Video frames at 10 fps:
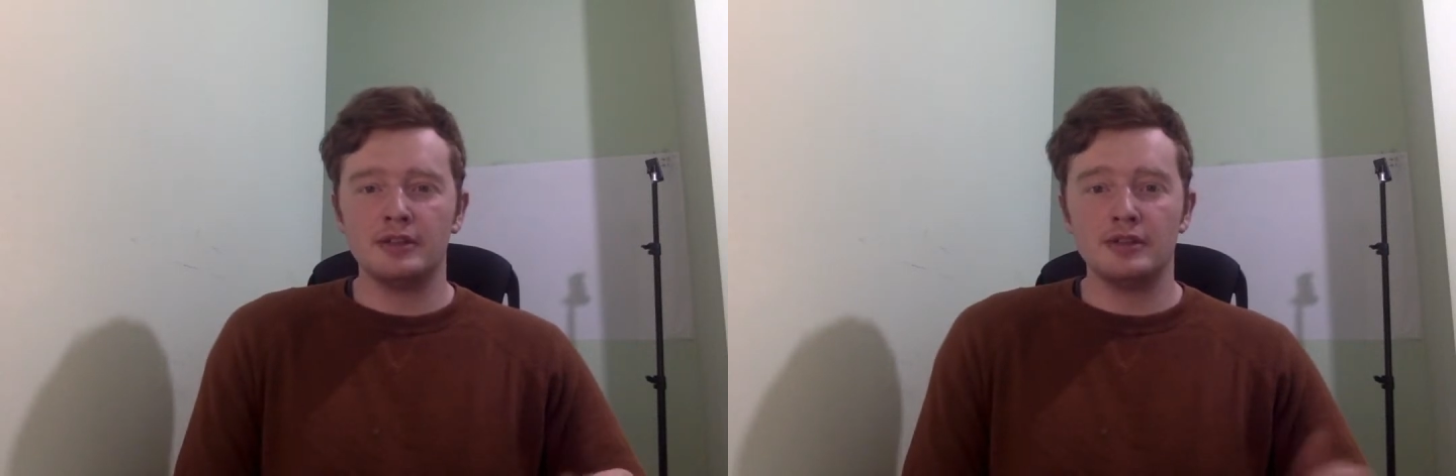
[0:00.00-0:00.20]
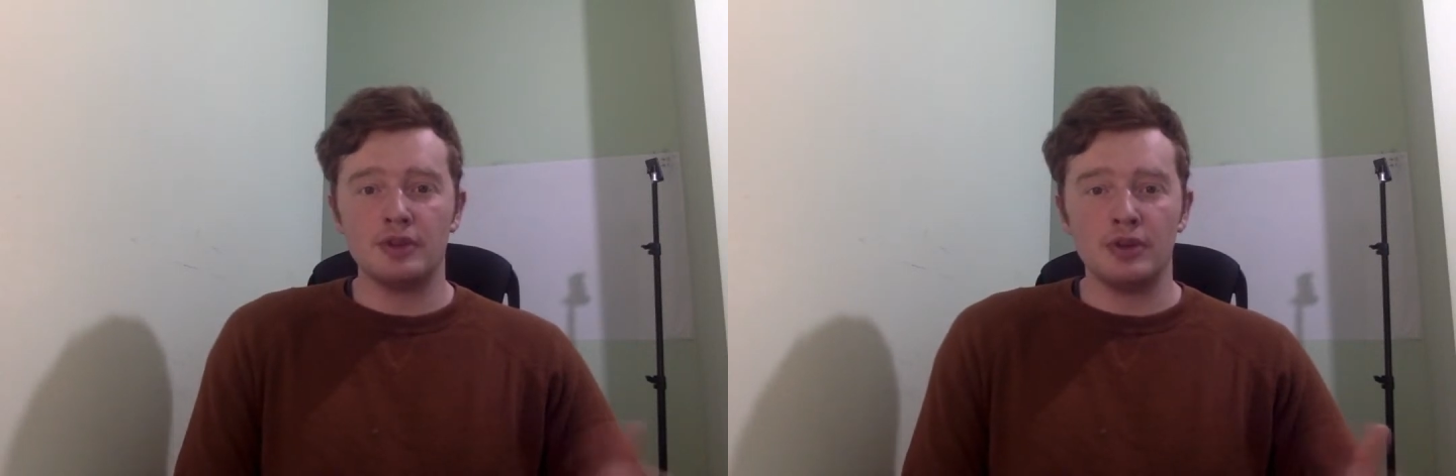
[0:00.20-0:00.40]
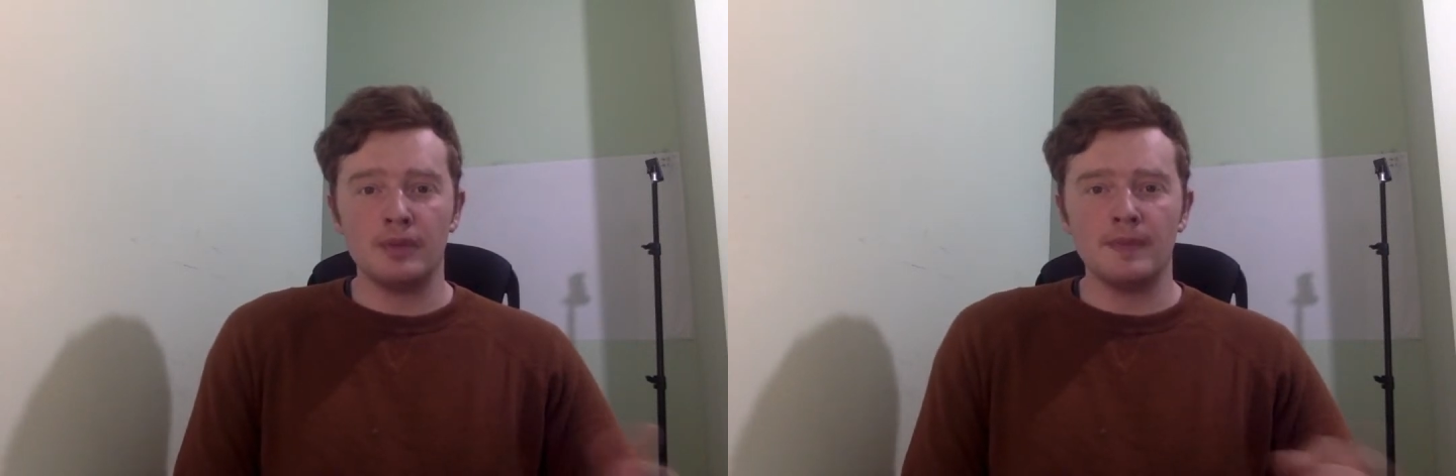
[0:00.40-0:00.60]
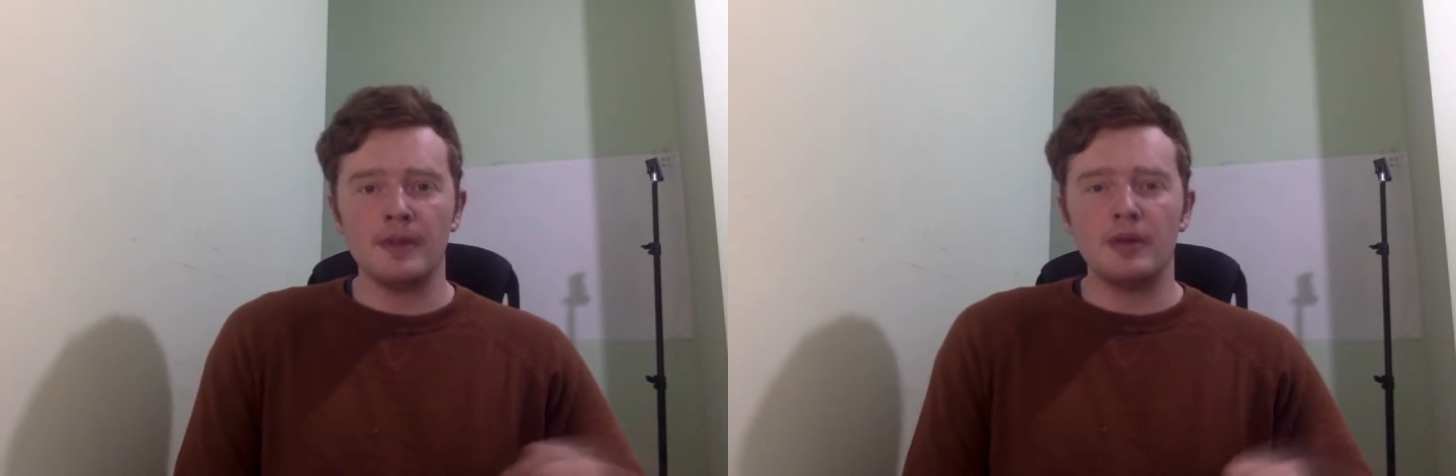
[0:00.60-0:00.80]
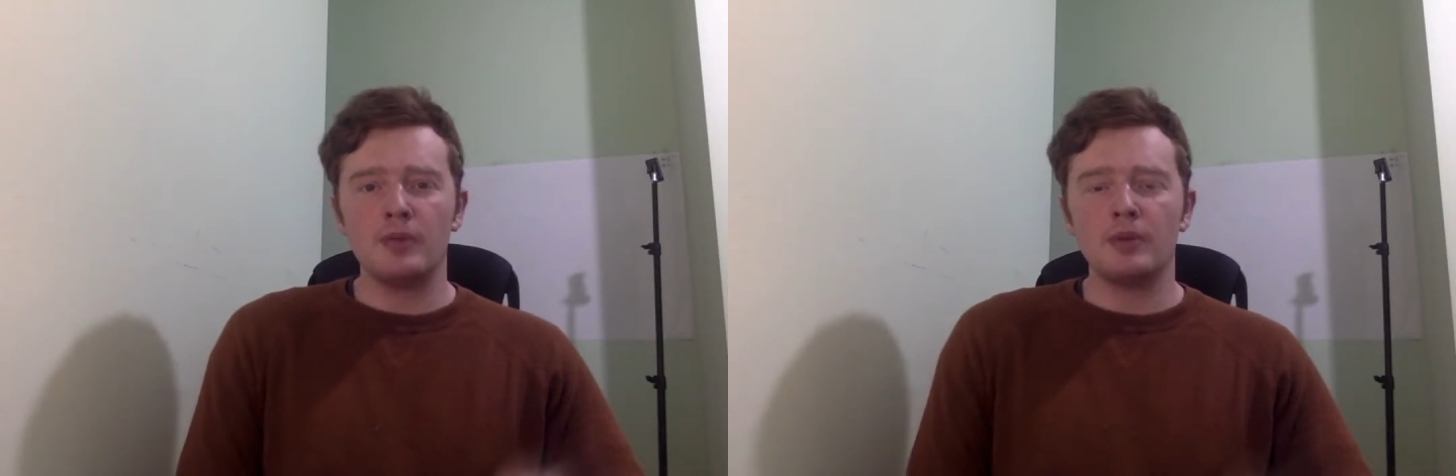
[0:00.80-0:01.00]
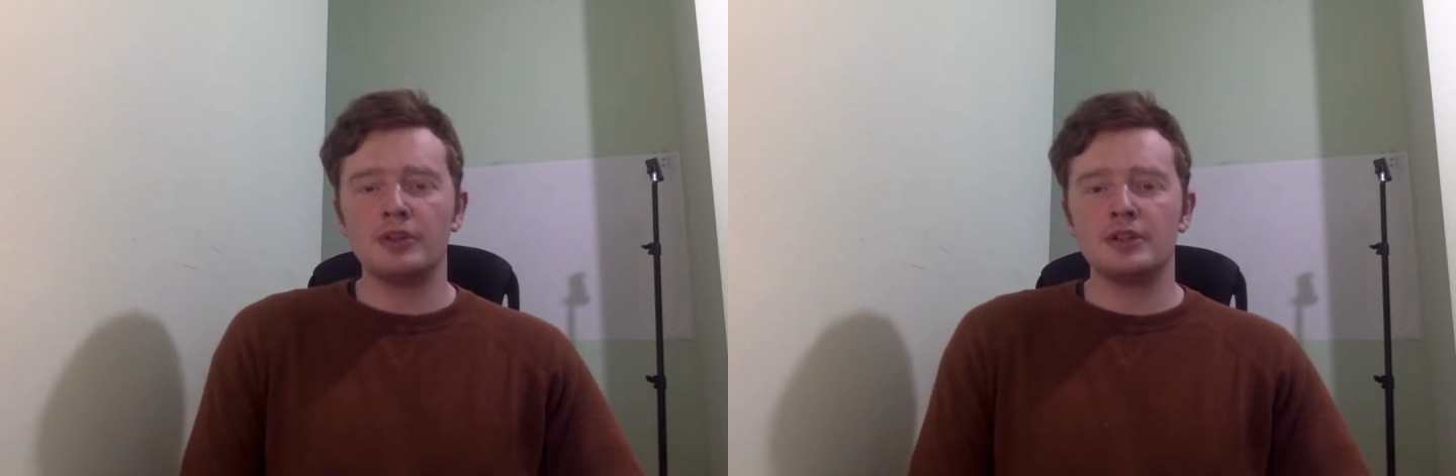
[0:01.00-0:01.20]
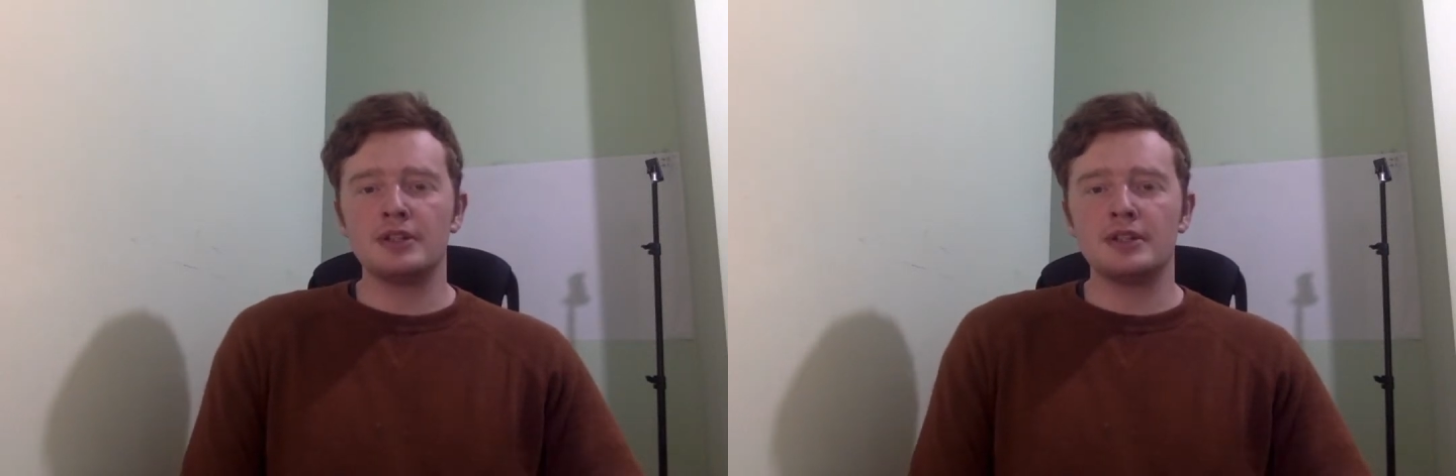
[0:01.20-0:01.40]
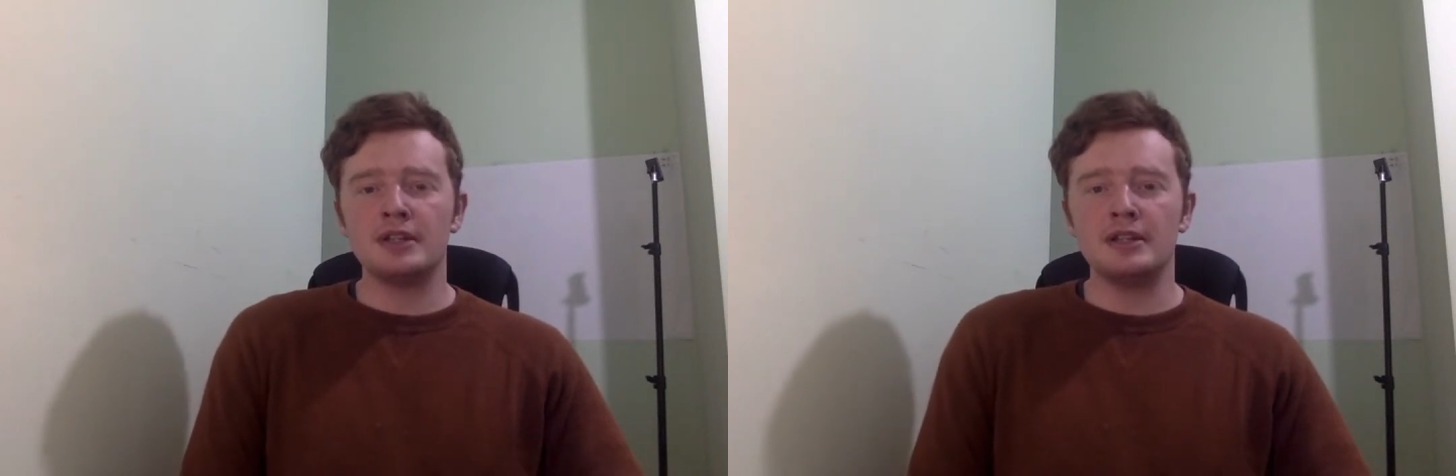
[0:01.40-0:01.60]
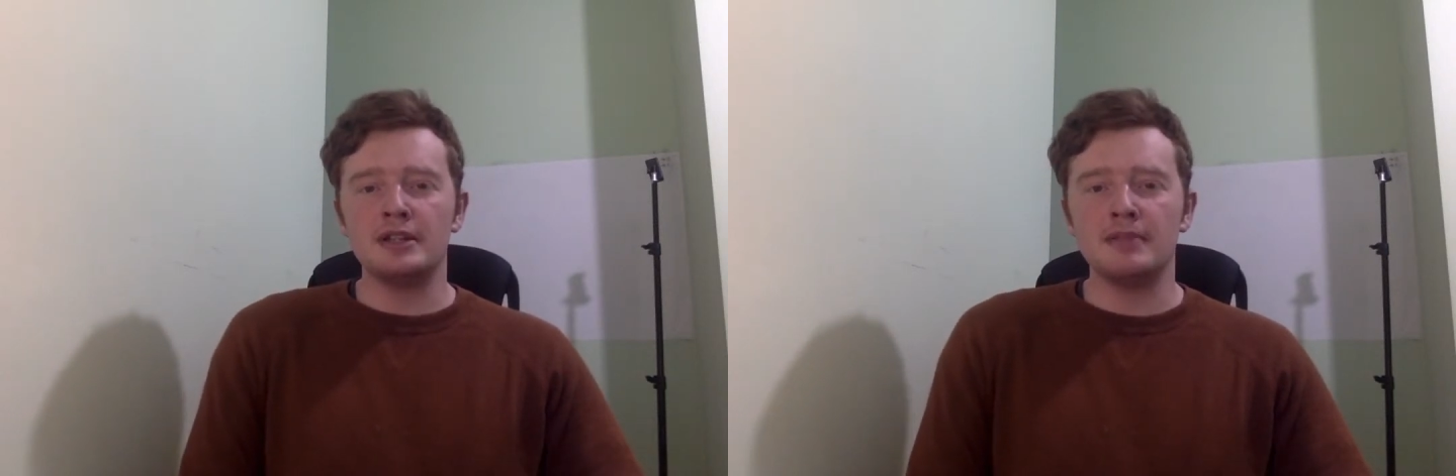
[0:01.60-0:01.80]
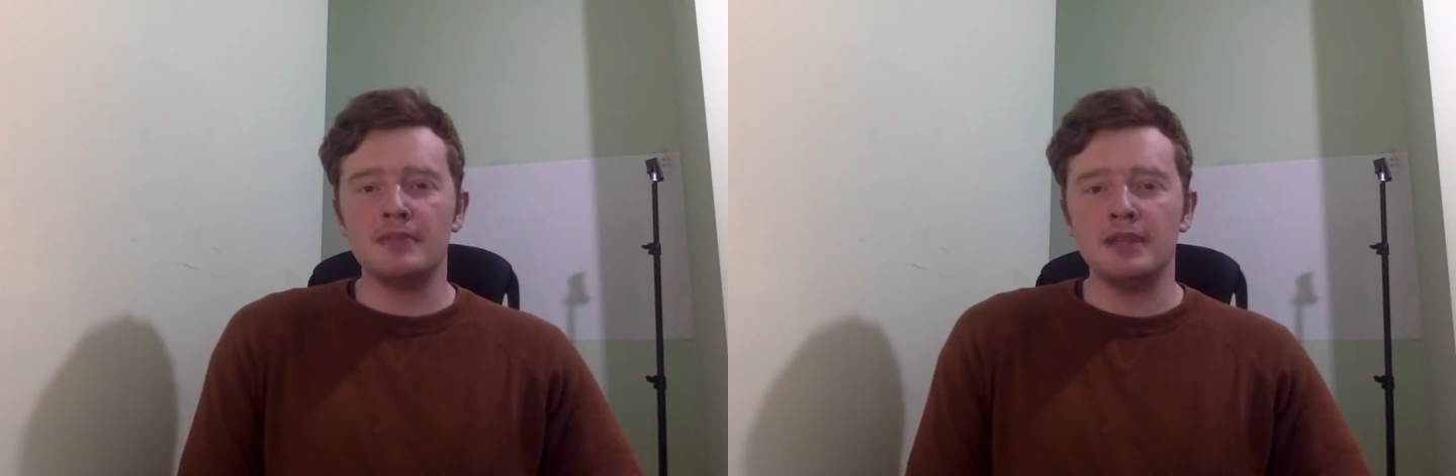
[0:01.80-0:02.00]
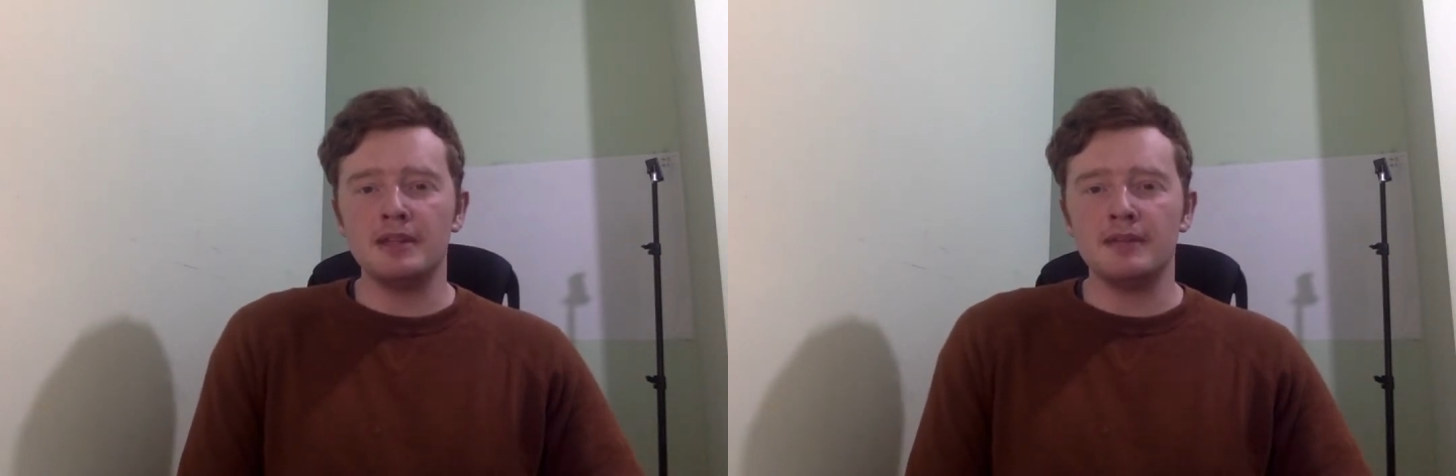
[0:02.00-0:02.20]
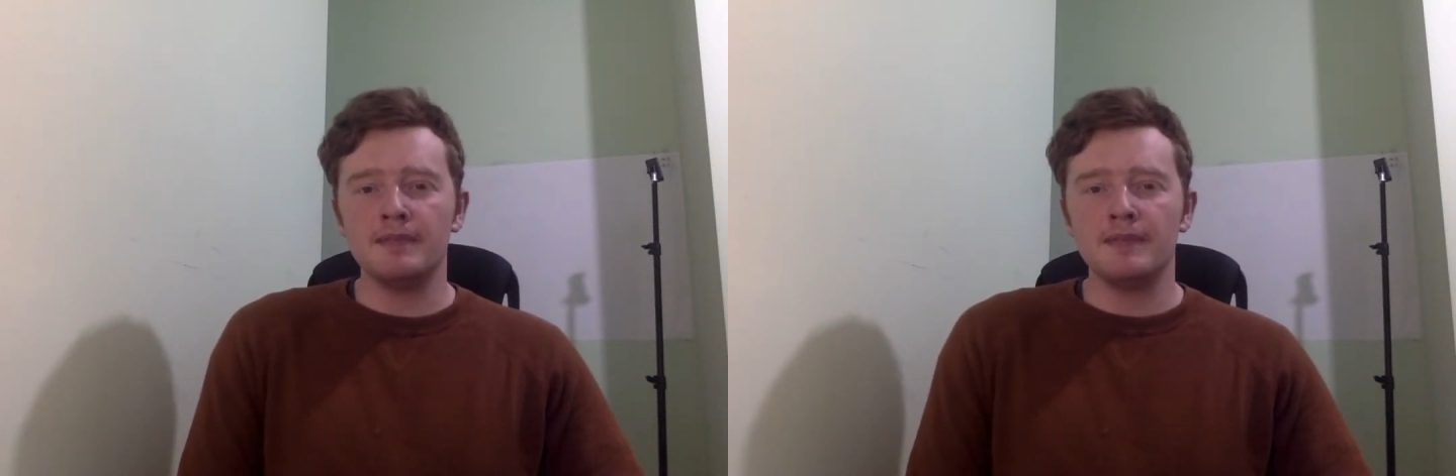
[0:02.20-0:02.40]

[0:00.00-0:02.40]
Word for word: So, what does this idiom mean?